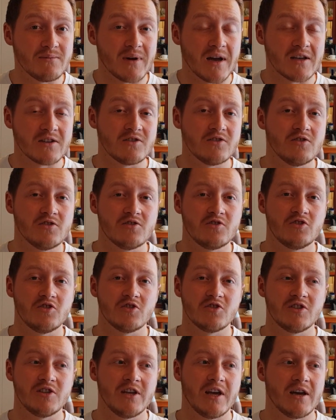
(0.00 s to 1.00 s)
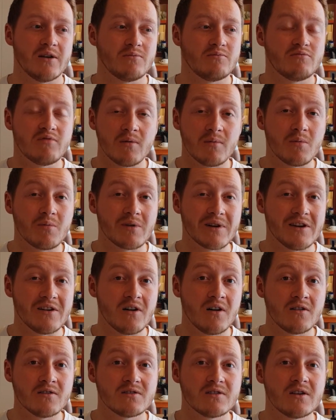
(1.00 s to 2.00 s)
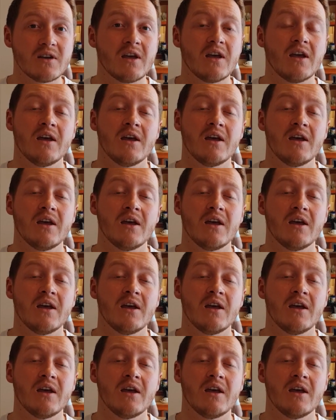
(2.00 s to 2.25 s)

passengers just yet. Probably not.